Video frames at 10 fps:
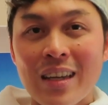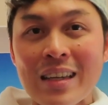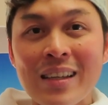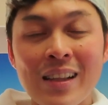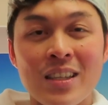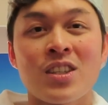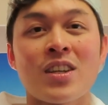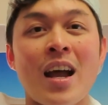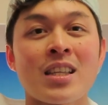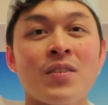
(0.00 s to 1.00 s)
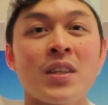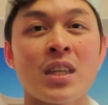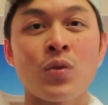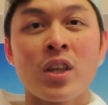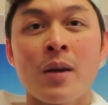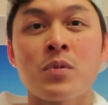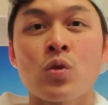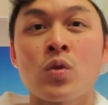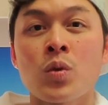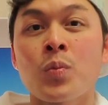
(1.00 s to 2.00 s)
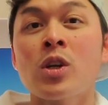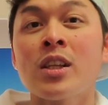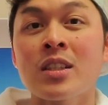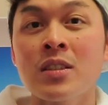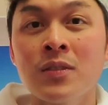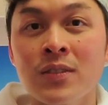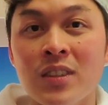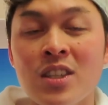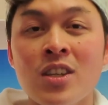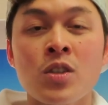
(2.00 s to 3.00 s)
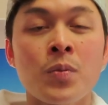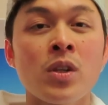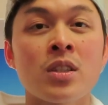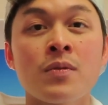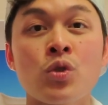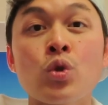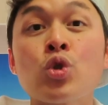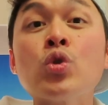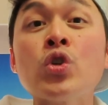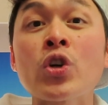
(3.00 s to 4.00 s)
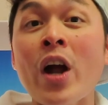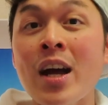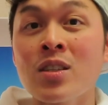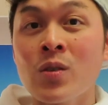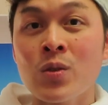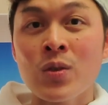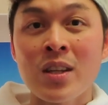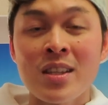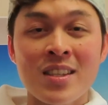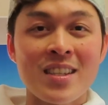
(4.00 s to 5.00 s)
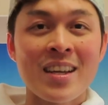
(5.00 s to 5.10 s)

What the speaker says: English activity when it comes to superlative, teaching superlative to junior high school students.